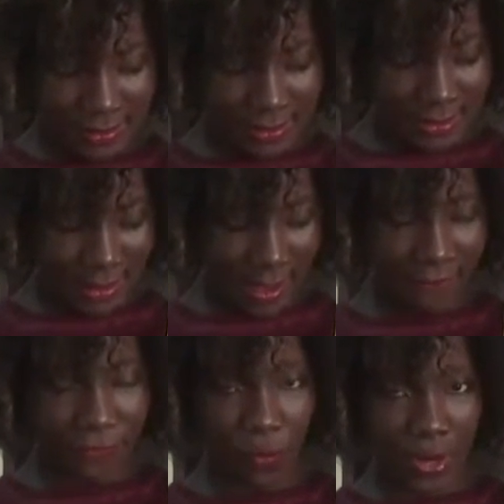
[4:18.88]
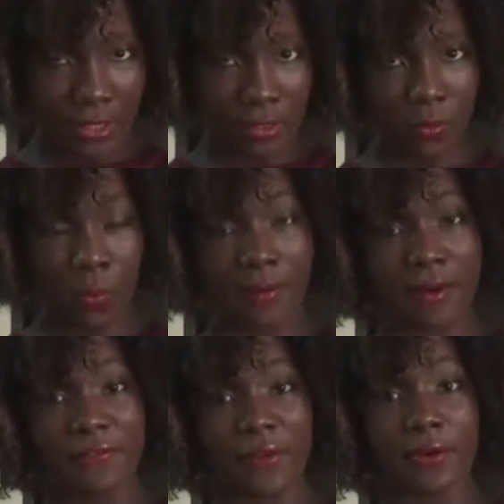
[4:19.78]
it halfway,
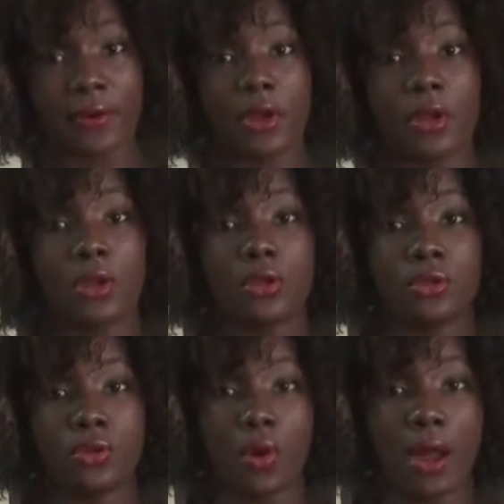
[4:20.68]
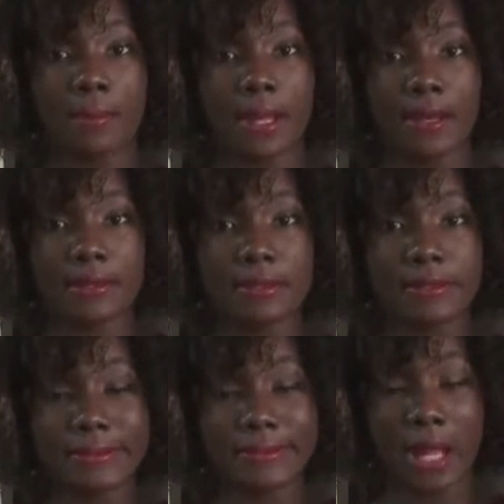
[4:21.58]
wherever your arm can
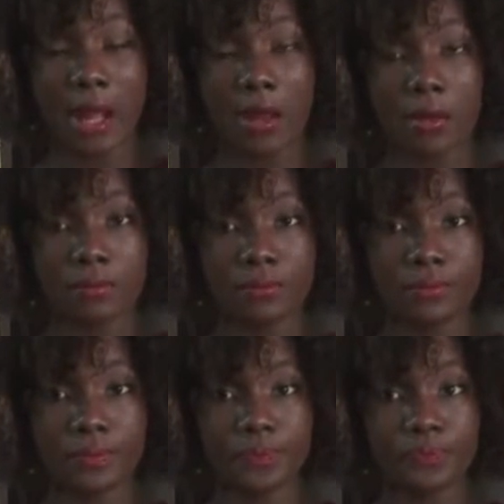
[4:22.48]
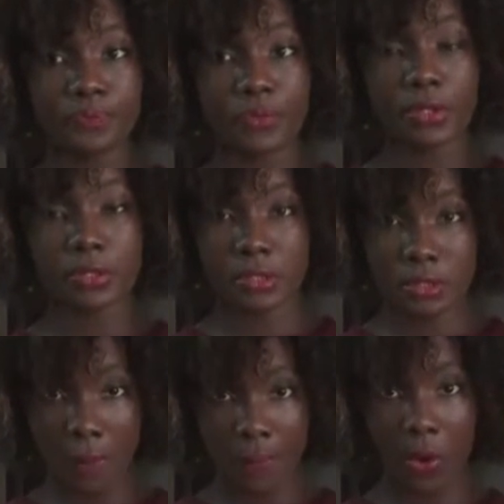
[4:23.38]

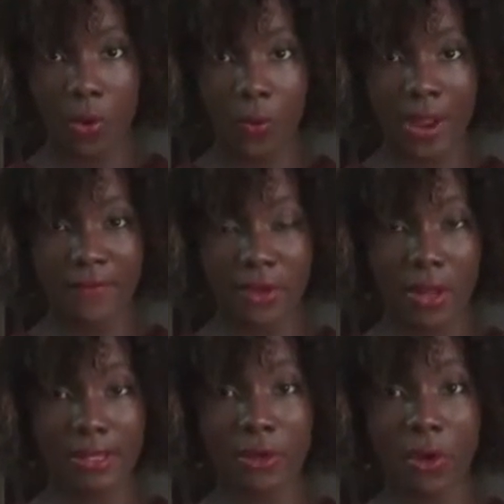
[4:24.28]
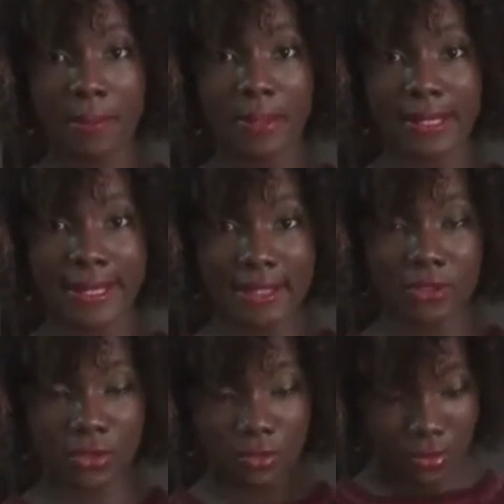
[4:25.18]
stop, or wherever your arm can get
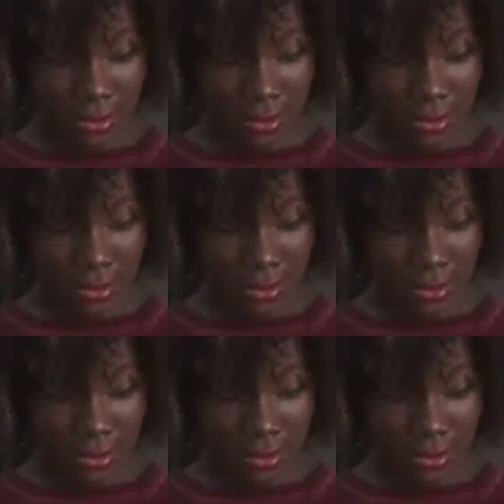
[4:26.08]
to.